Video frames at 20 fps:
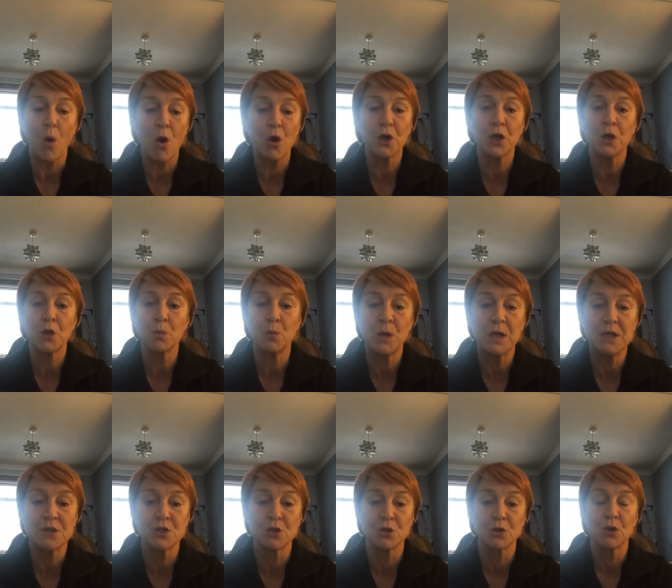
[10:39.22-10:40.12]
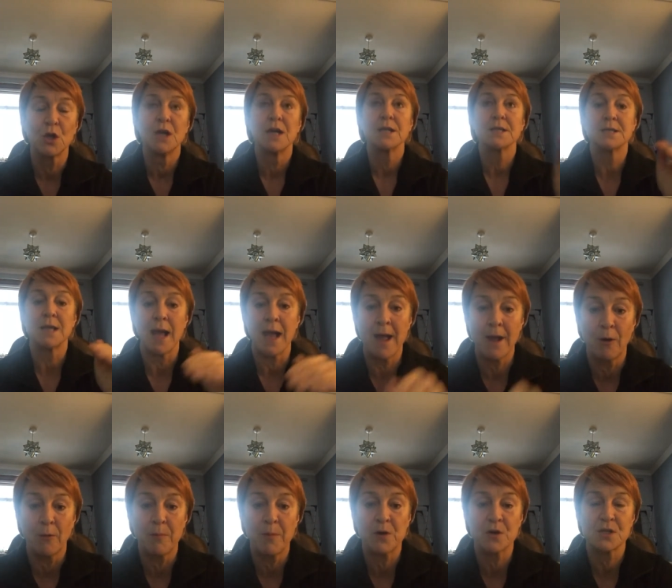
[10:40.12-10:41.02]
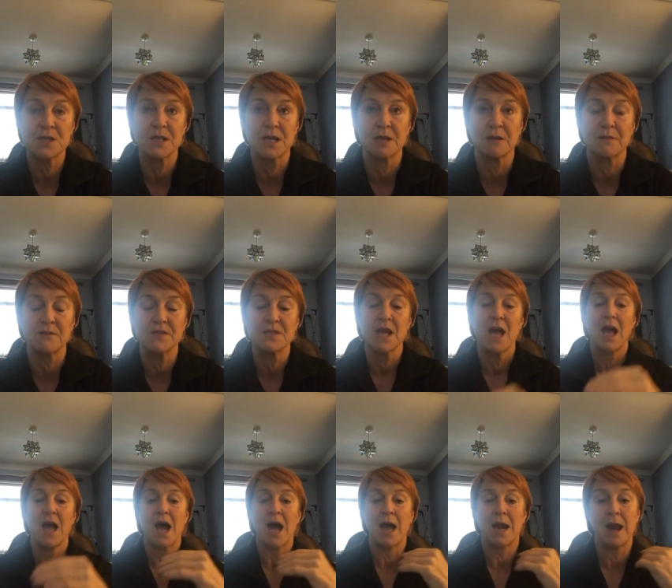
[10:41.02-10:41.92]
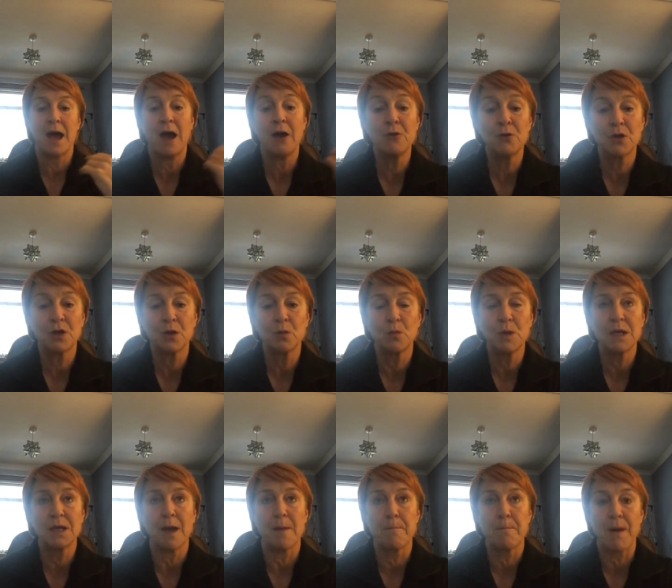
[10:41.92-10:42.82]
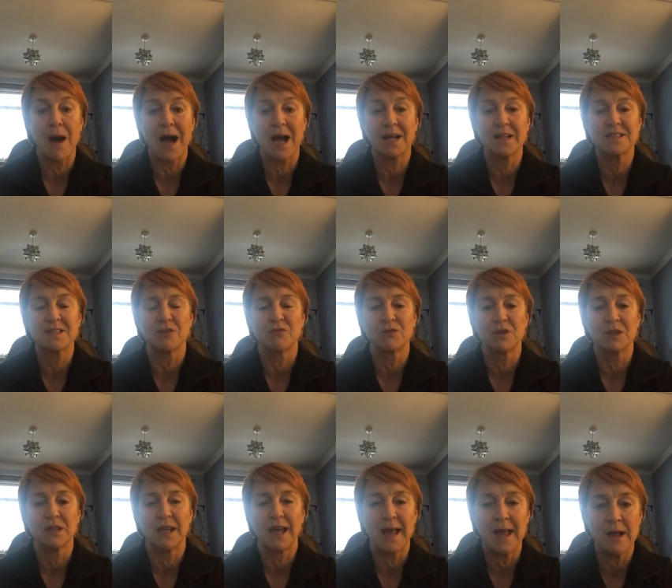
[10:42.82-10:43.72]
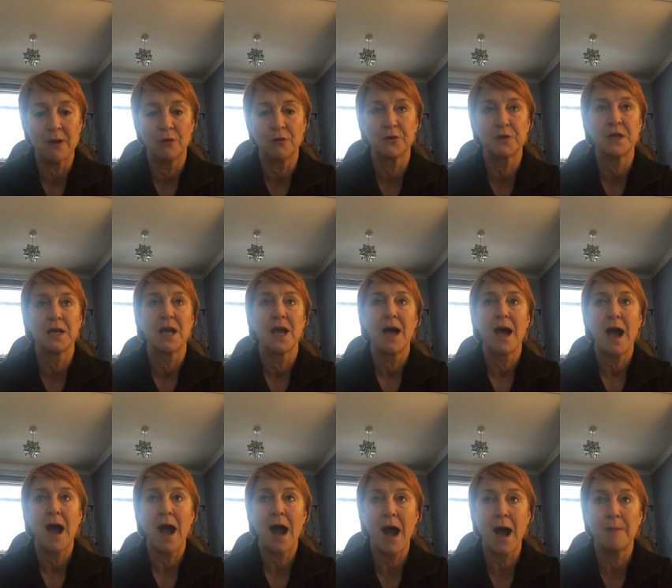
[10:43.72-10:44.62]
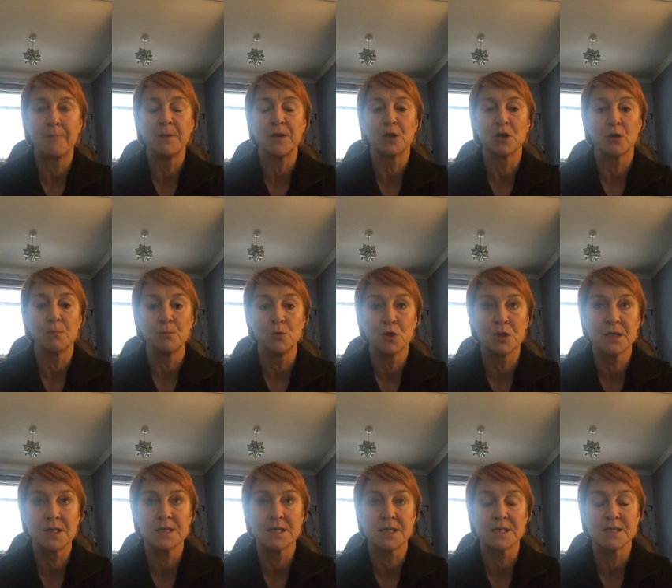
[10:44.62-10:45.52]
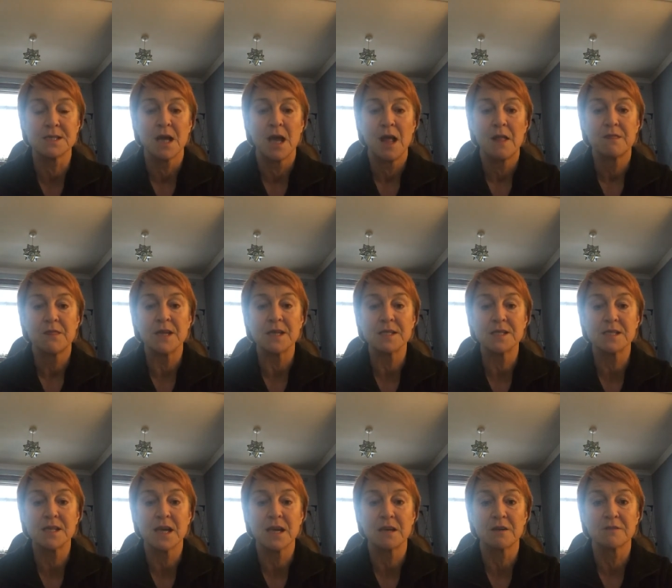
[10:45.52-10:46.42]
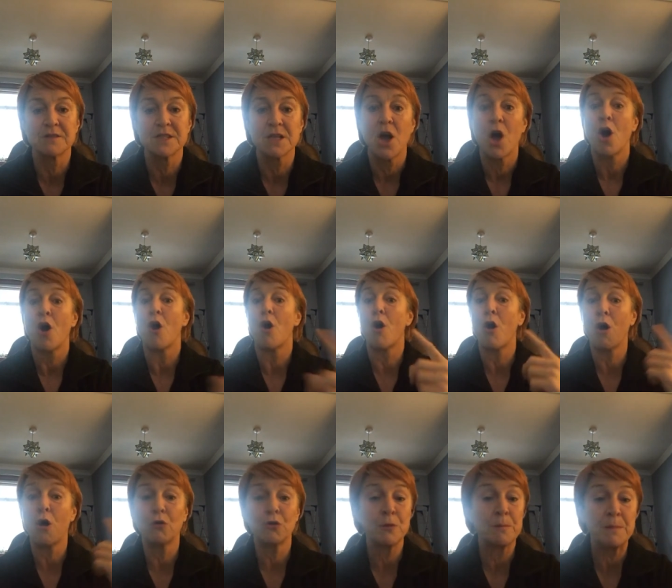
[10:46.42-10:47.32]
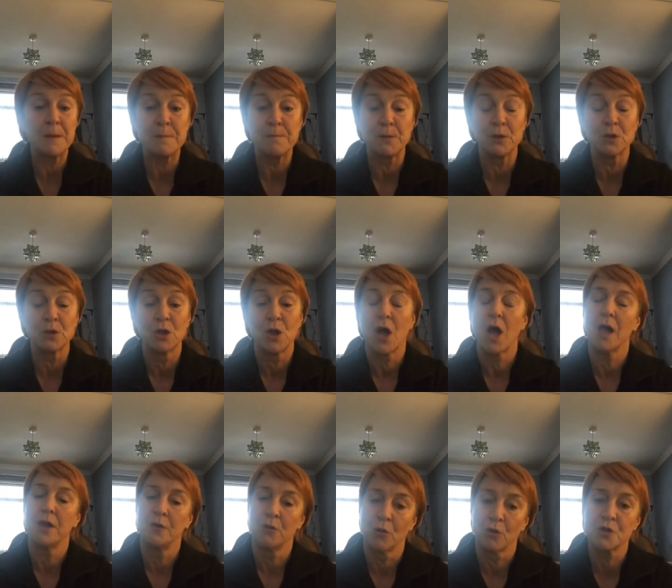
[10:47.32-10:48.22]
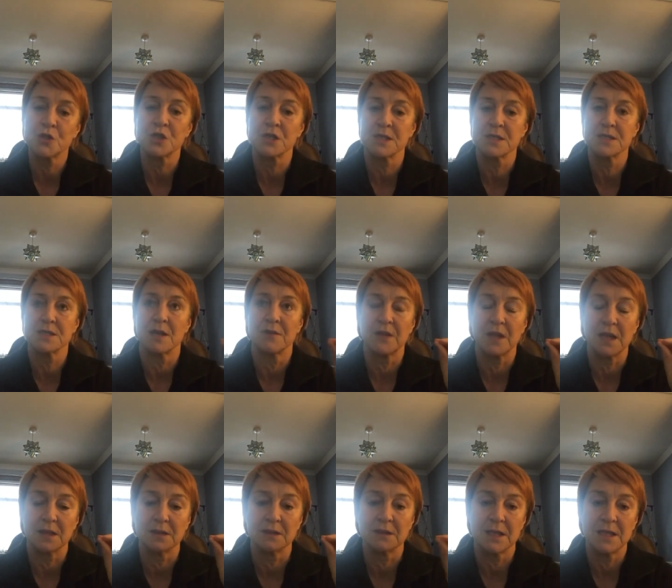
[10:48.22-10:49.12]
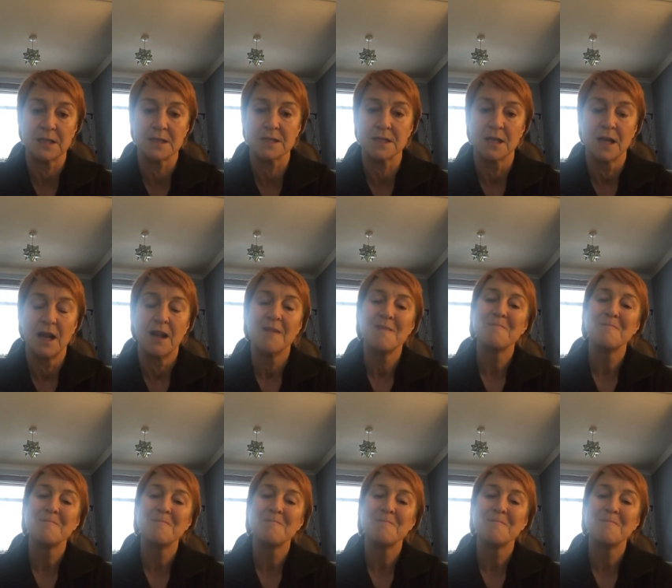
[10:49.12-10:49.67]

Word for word: What can we do to help ourselves? And how can we get back to really healthy, happy communities that serves all the people and not just the elite?